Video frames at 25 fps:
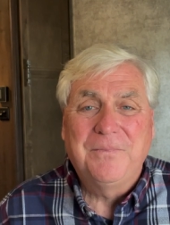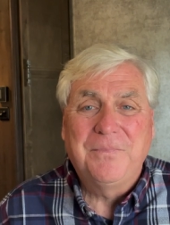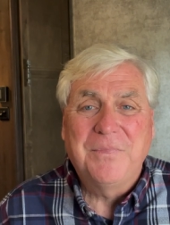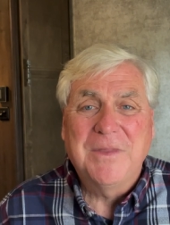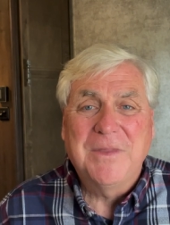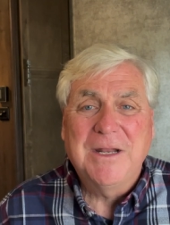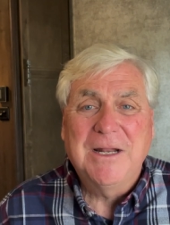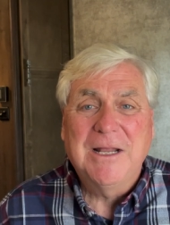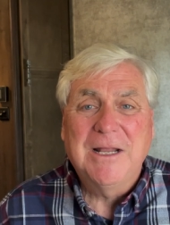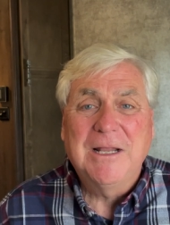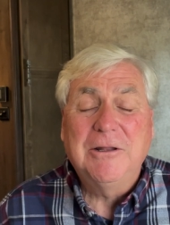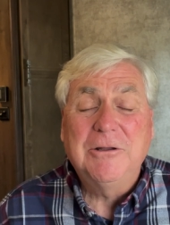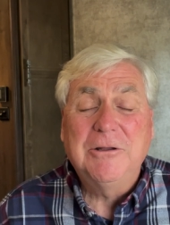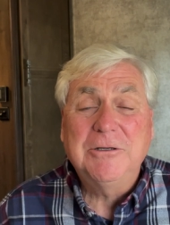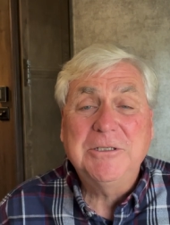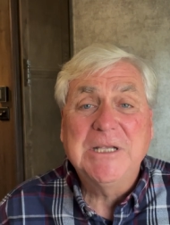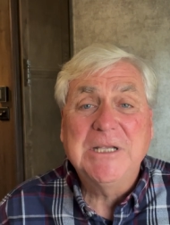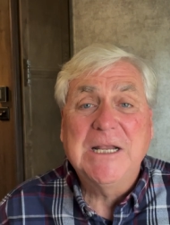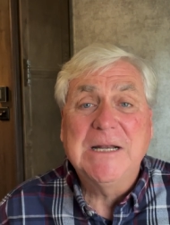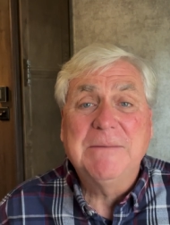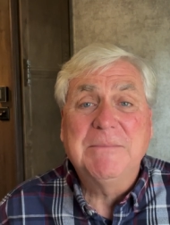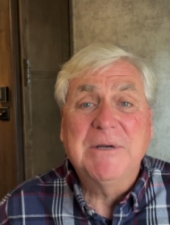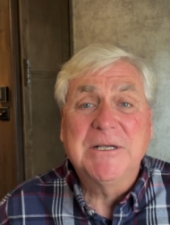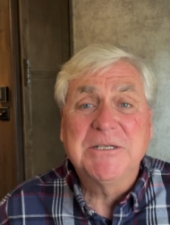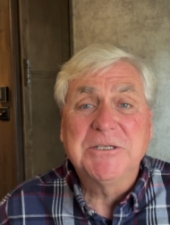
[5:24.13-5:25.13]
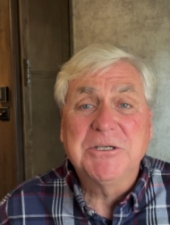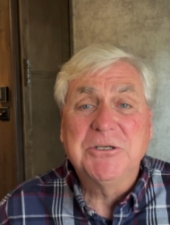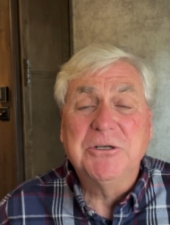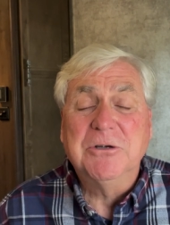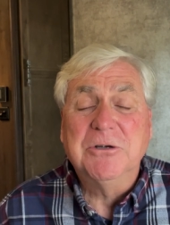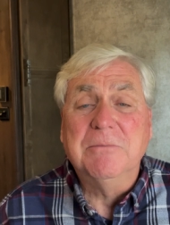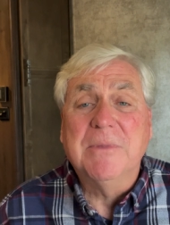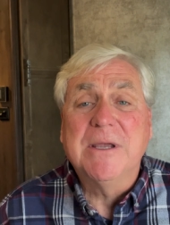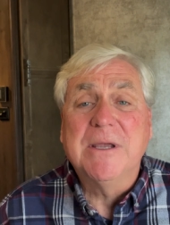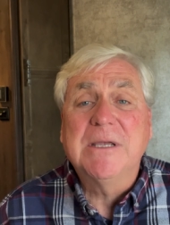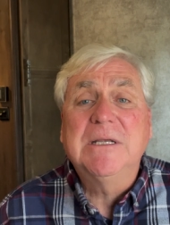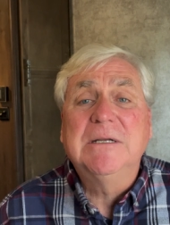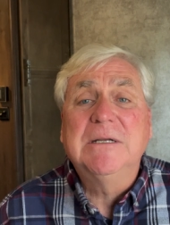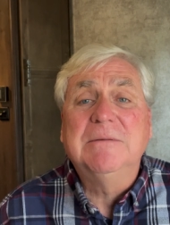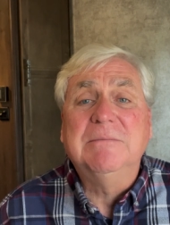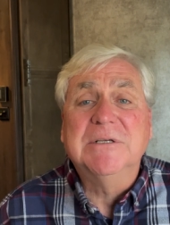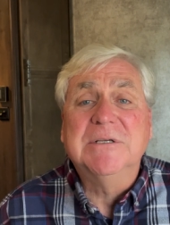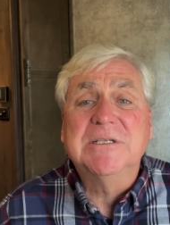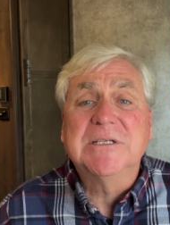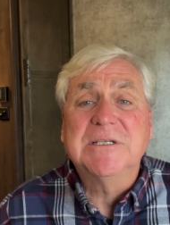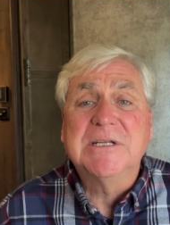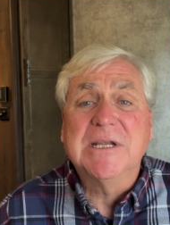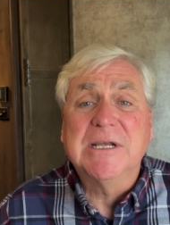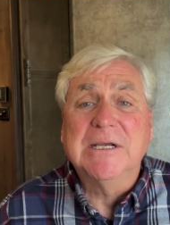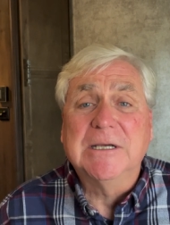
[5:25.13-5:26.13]
And I looked at him, I said, you're making a
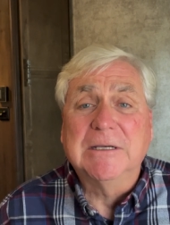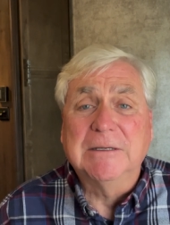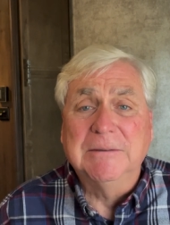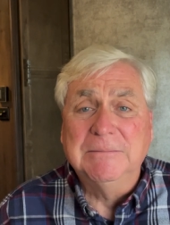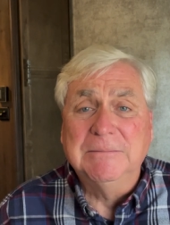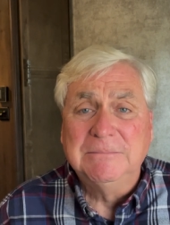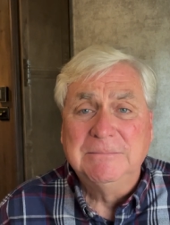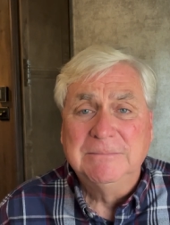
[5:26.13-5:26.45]
mistake.